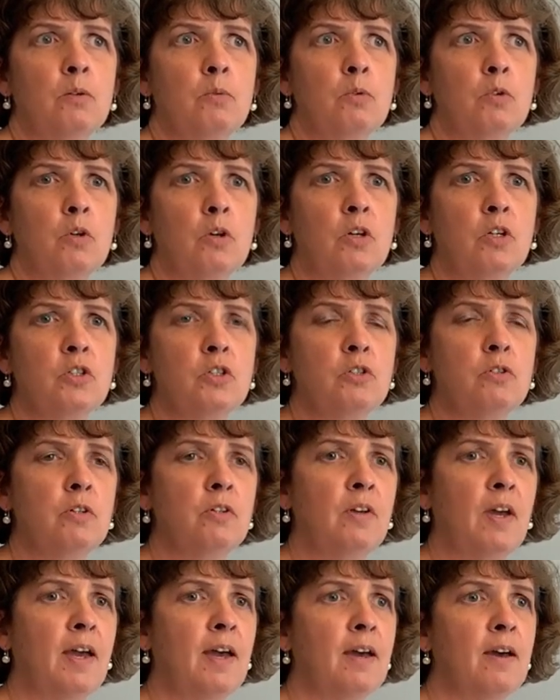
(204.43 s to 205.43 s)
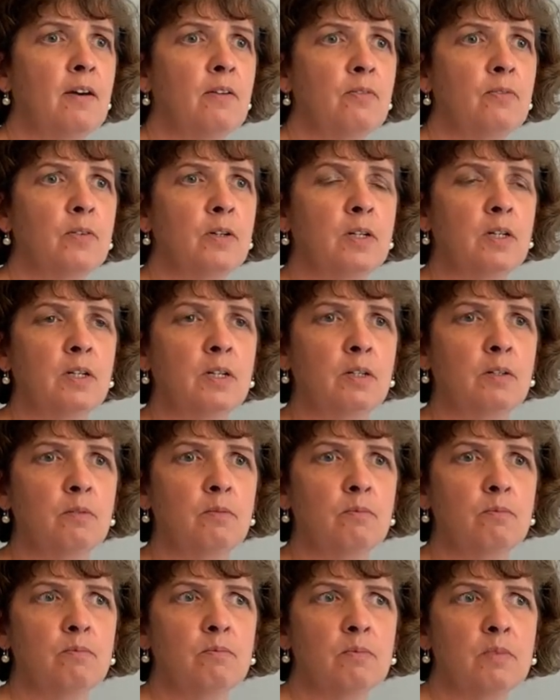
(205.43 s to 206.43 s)
cause you to have
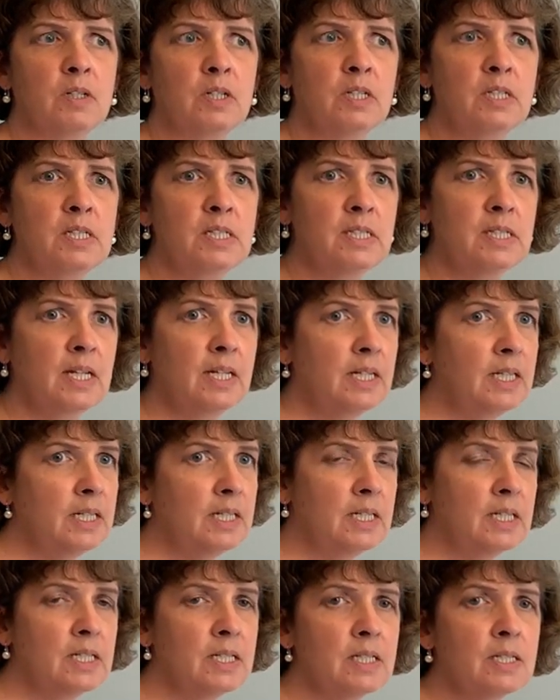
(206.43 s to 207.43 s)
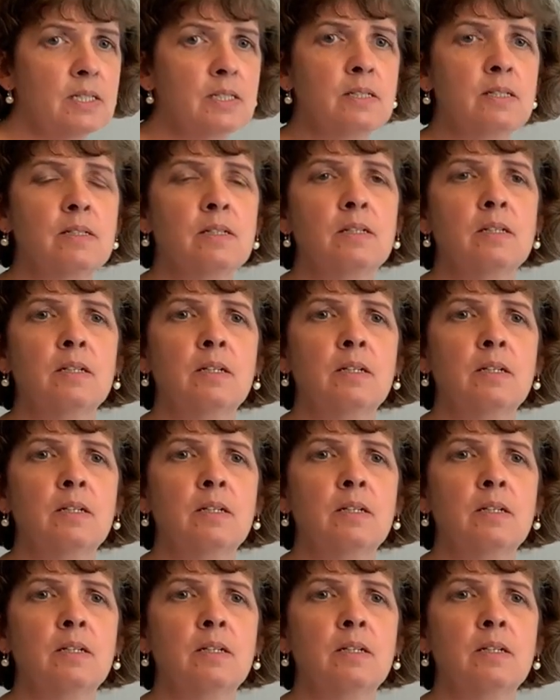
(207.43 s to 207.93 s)
unsteadiness,